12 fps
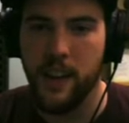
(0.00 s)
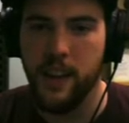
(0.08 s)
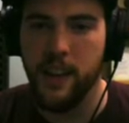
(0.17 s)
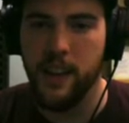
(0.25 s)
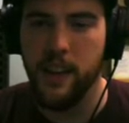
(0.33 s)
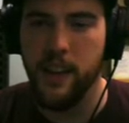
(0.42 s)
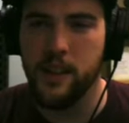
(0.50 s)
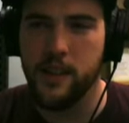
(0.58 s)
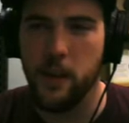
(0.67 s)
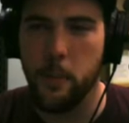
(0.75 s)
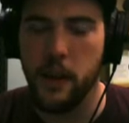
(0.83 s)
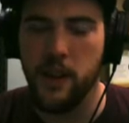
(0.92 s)
I think he
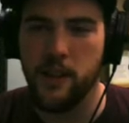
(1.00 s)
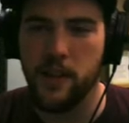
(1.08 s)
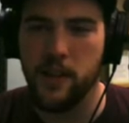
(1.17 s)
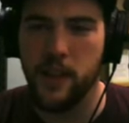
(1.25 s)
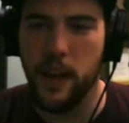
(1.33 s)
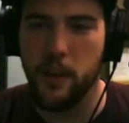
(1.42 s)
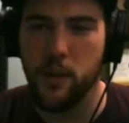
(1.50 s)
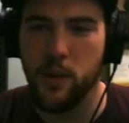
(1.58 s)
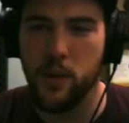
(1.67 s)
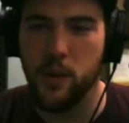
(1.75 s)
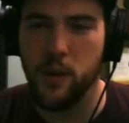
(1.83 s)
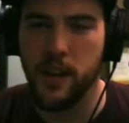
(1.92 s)
doesn't appear until Diablo
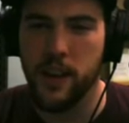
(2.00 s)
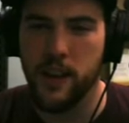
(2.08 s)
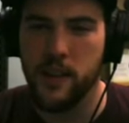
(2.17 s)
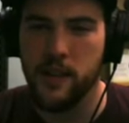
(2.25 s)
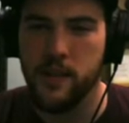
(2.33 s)
three,